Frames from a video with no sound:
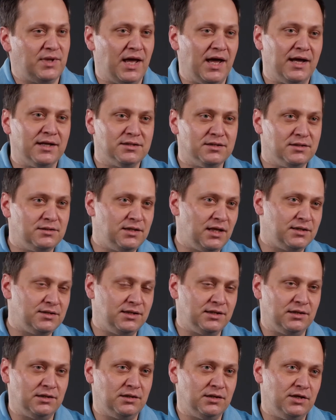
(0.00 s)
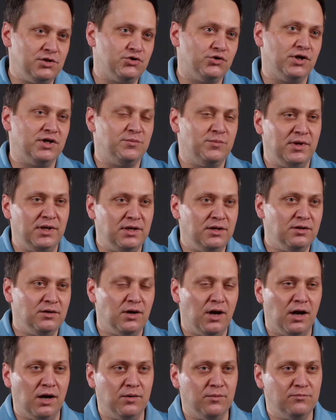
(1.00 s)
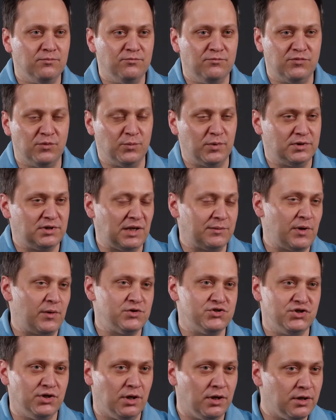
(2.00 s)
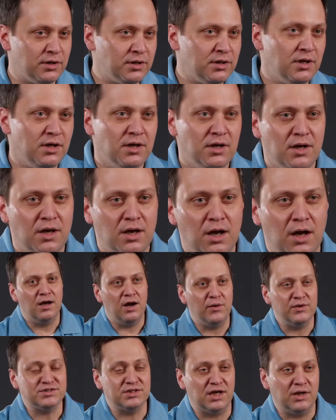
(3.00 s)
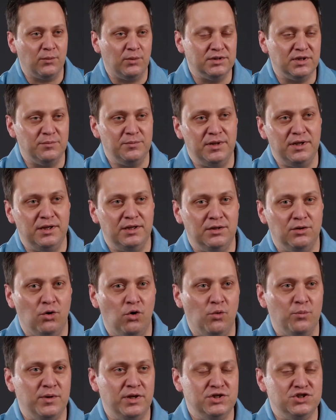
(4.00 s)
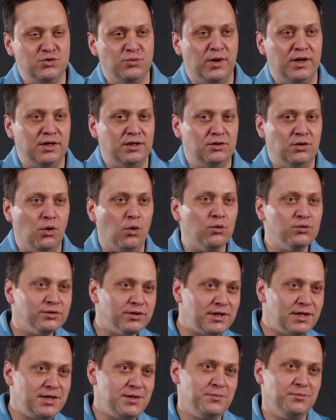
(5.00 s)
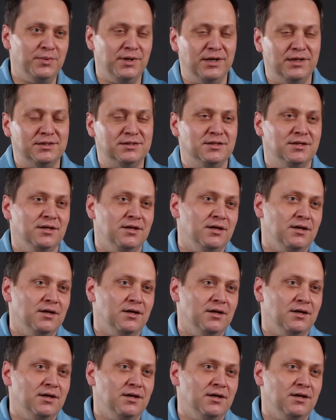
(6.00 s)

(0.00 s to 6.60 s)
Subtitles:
that I think intrigued me from the time I was young. I always thought I wanted to be an OBGYN only, but